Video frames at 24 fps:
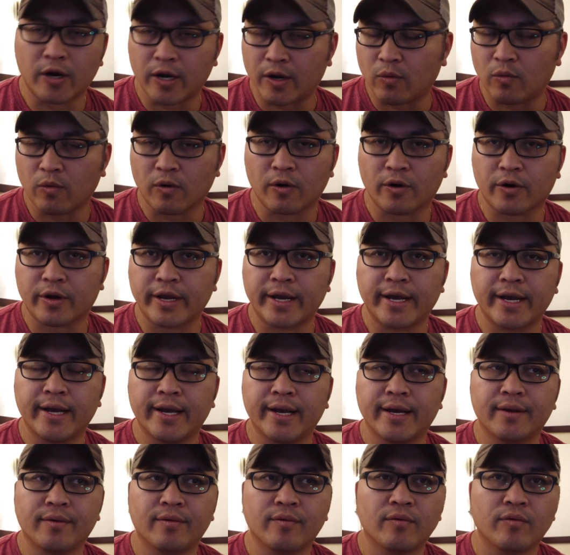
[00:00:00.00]
where I work
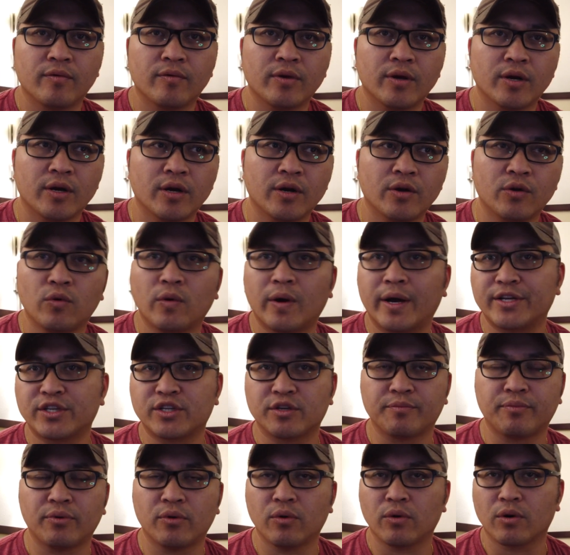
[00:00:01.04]
at, who
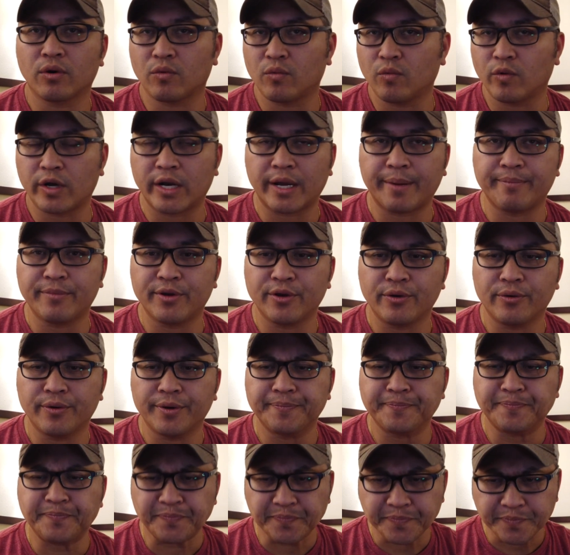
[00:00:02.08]
I support, what I'm
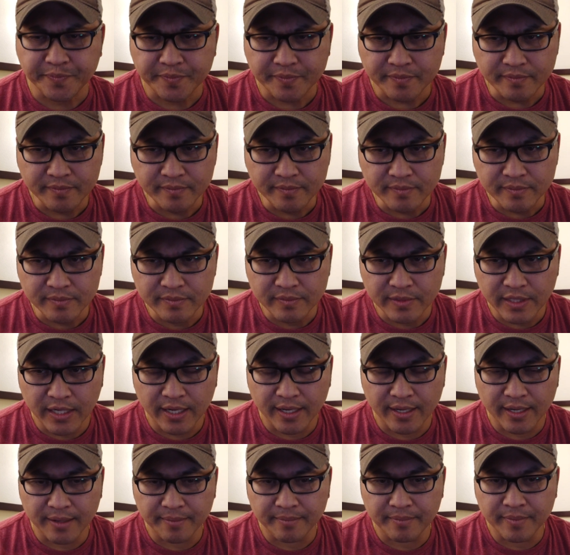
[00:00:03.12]
doing.
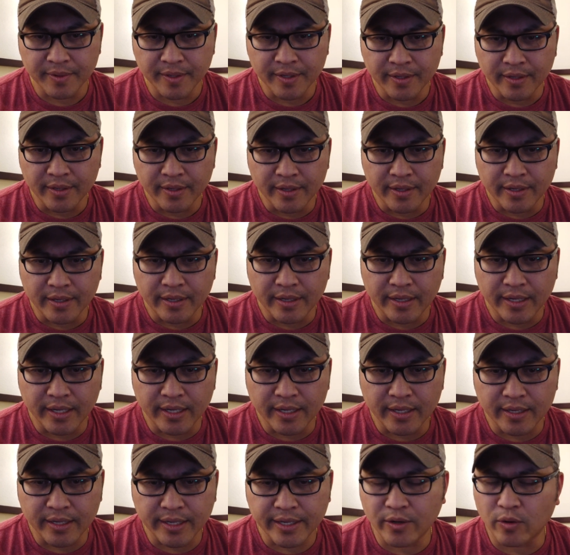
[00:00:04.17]

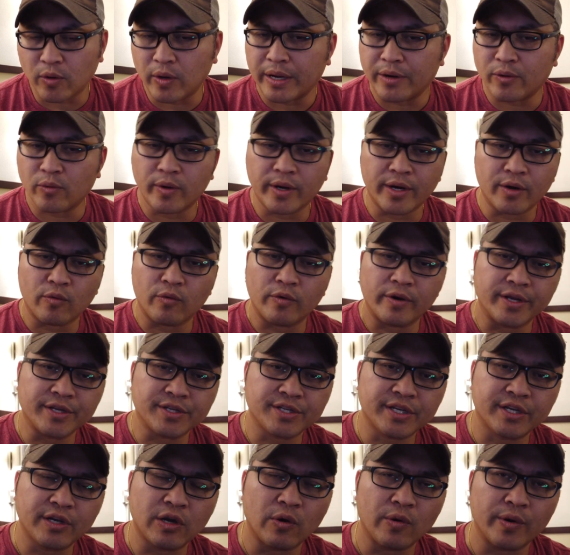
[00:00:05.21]
I don't want to
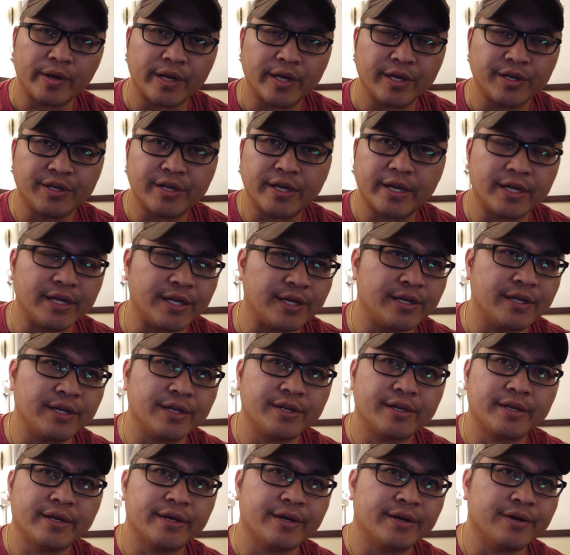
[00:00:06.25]
risk going into any
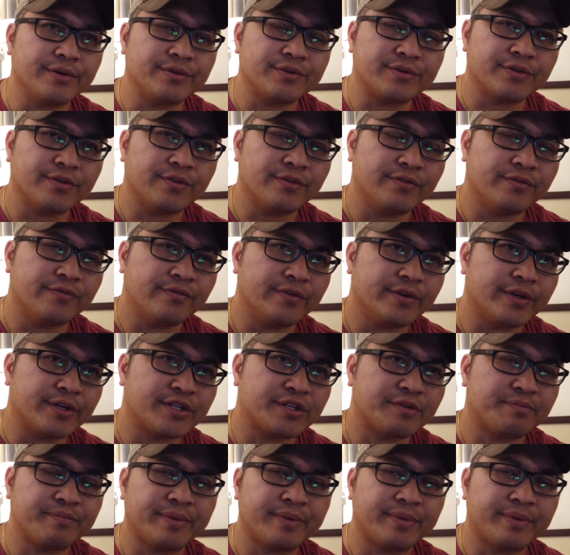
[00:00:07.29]
details of